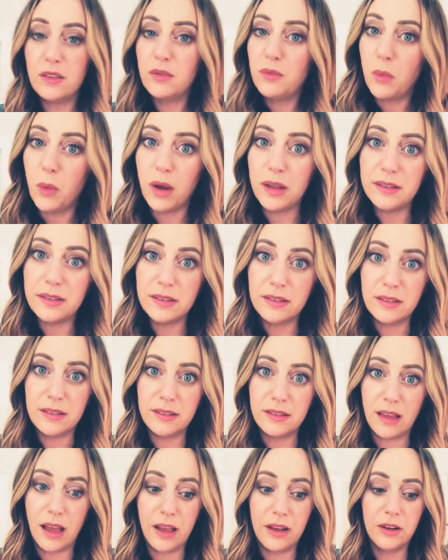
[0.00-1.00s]
of wants and
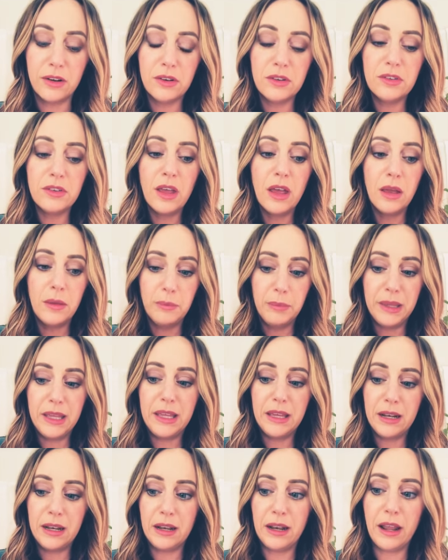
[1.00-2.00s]
desires
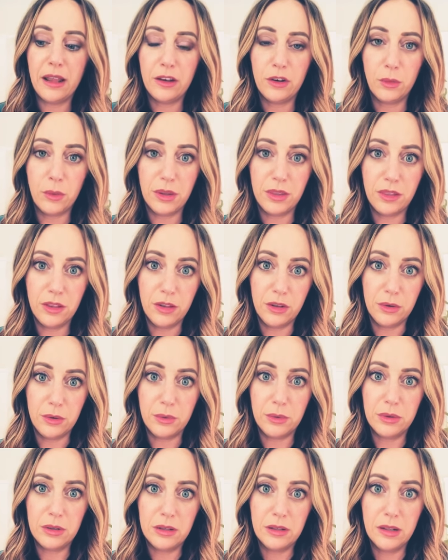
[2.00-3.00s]
begin and end with you
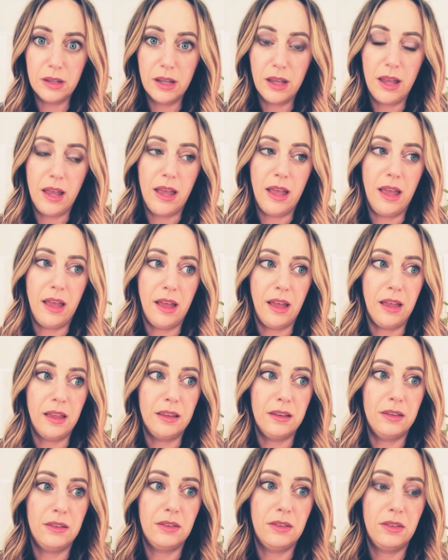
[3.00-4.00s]

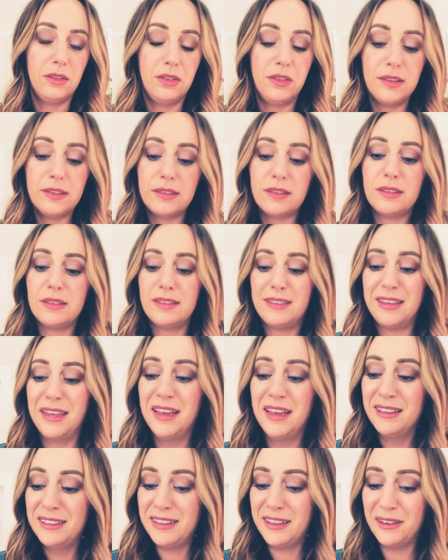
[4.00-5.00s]
and this is
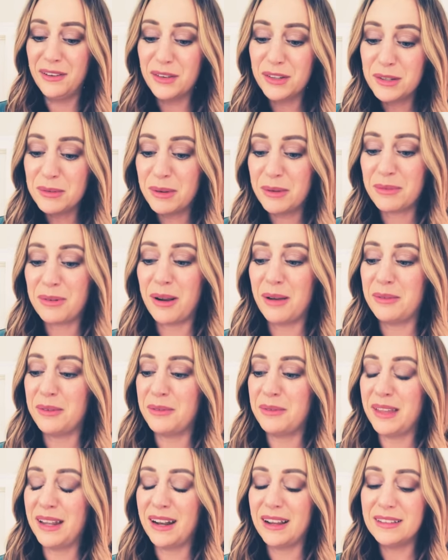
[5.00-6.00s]
the ultimate problem
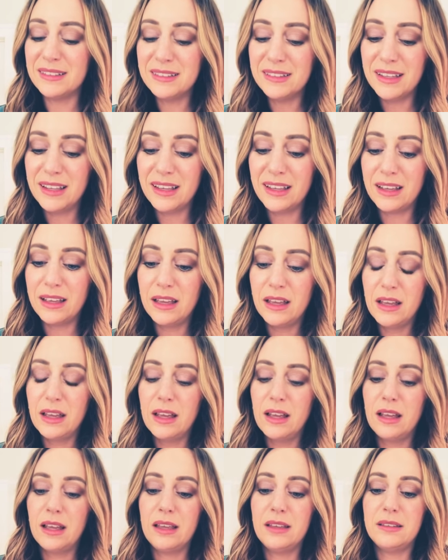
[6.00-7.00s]
that i see
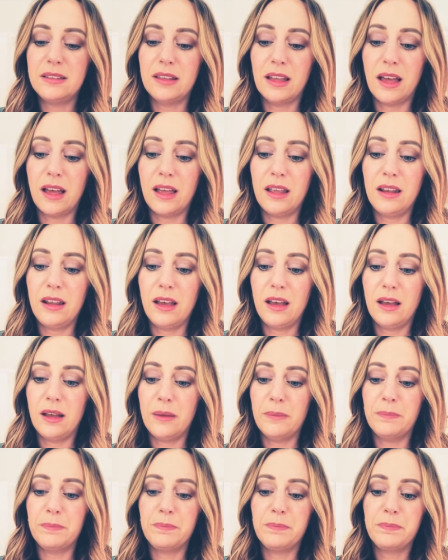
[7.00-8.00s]
is that
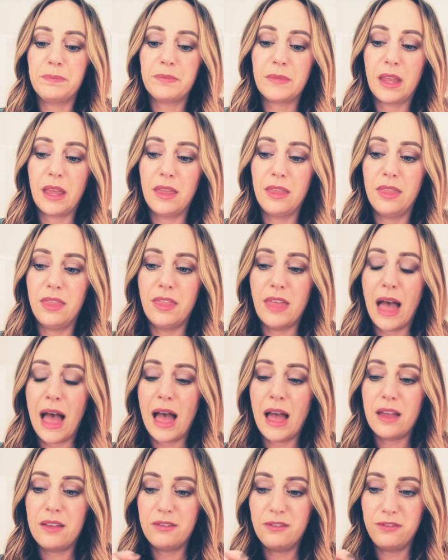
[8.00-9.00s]
um,
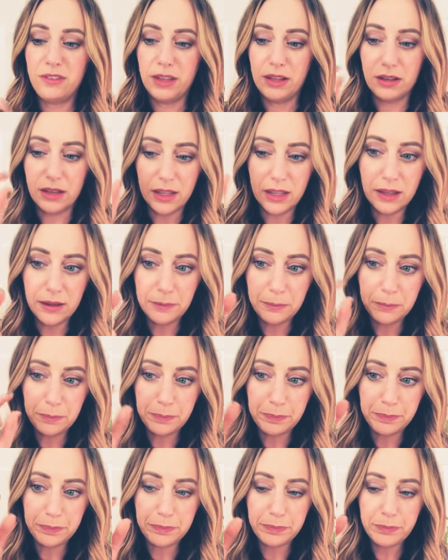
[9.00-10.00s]
that feeling
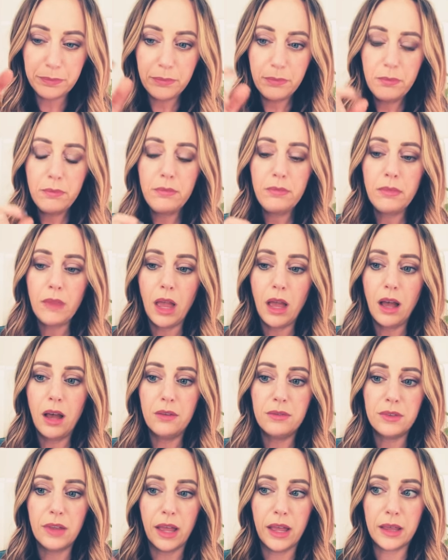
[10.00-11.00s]

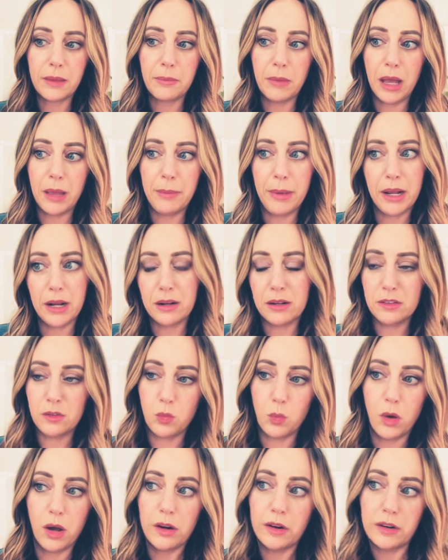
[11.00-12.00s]
of like my parents
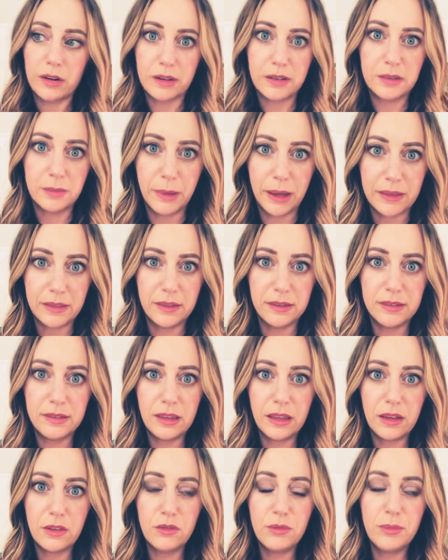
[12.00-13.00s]
want or expect this
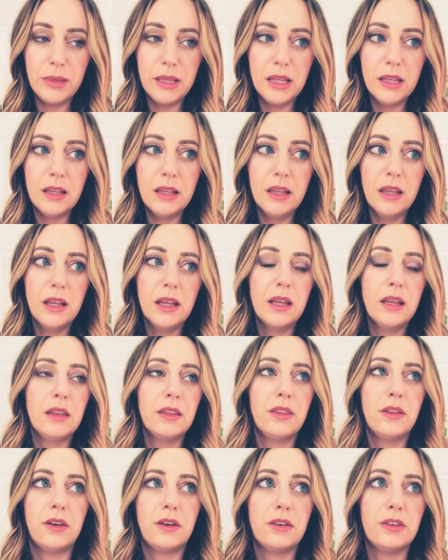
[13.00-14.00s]
thing of me
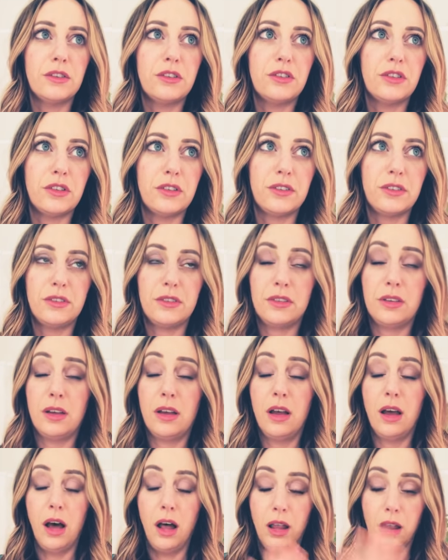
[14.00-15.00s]
there's just
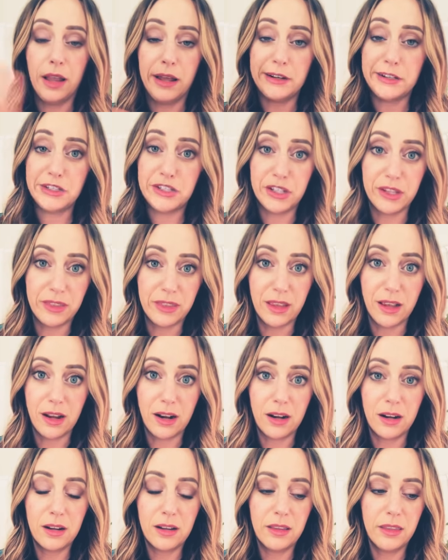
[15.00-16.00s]
a lot of shit
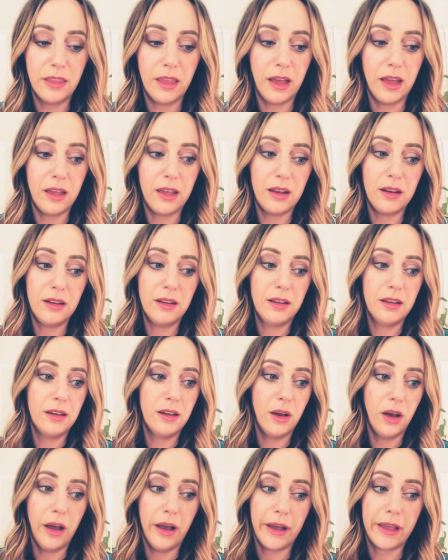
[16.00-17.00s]
there that
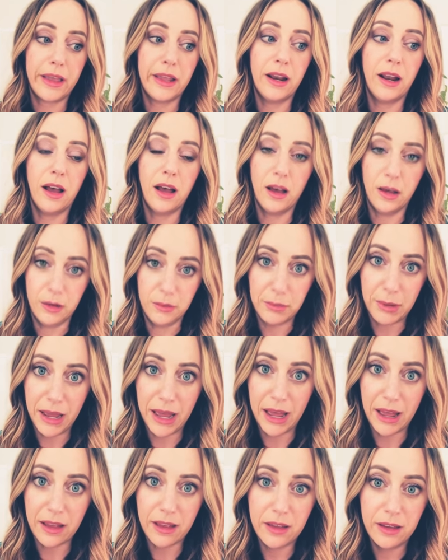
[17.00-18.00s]
I cannot
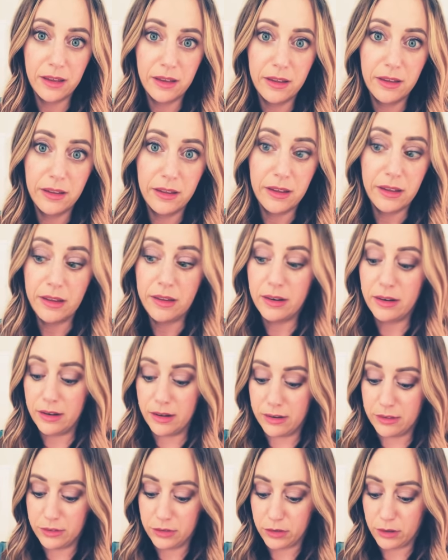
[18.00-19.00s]
unpack in an
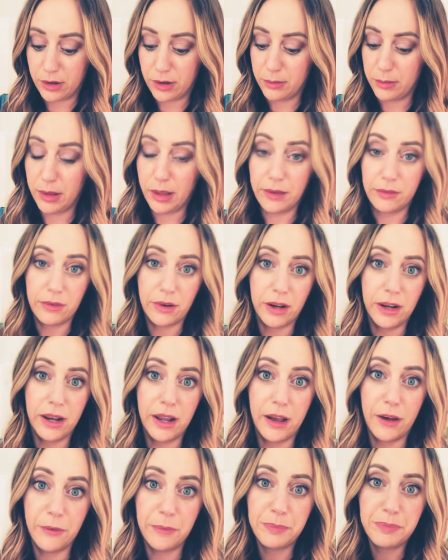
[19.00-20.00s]
Instagram live right
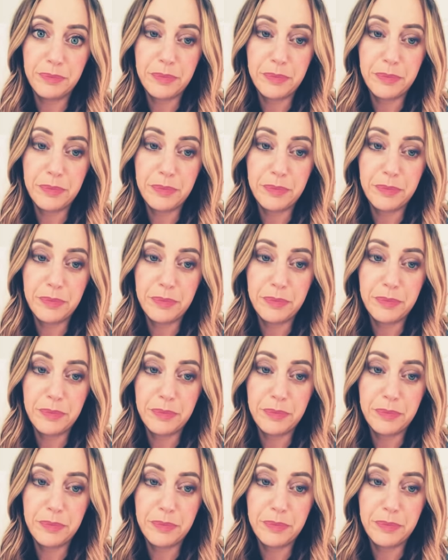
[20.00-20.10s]
now.